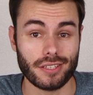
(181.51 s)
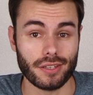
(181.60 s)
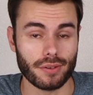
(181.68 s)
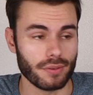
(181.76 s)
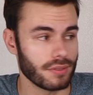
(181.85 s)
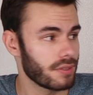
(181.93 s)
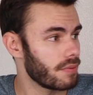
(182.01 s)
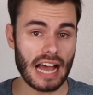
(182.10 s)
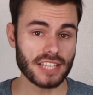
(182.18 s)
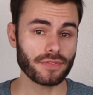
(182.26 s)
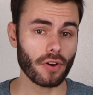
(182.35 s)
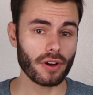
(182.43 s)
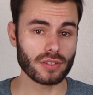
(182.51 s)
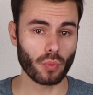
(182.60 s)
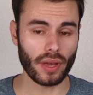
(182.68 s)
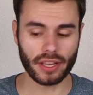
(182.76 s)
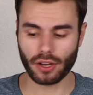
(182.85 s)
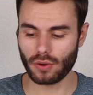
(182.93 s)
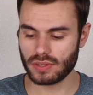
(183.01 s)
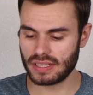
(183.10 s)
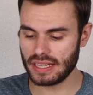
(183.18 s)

to use. As far as weight goes,